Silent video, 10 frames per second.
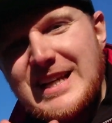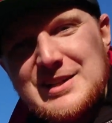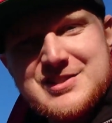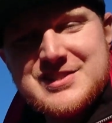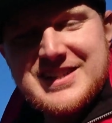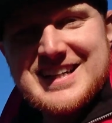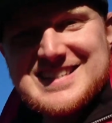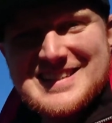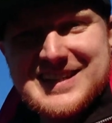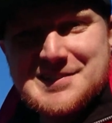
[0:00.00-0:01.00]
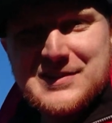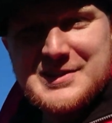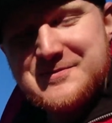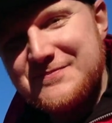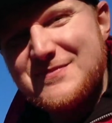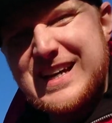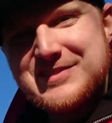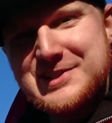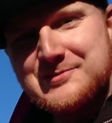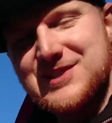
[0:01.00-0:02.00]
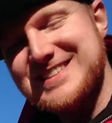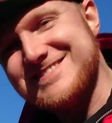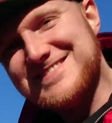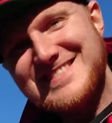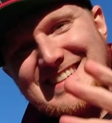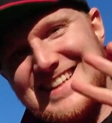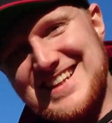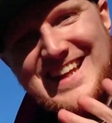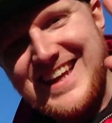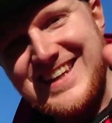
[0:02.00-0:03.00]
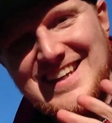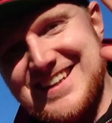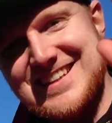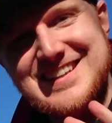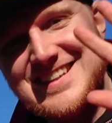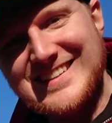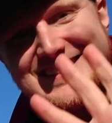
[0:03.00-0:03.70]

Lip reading: I'll see you guys in the next video. Have a good one. Hey.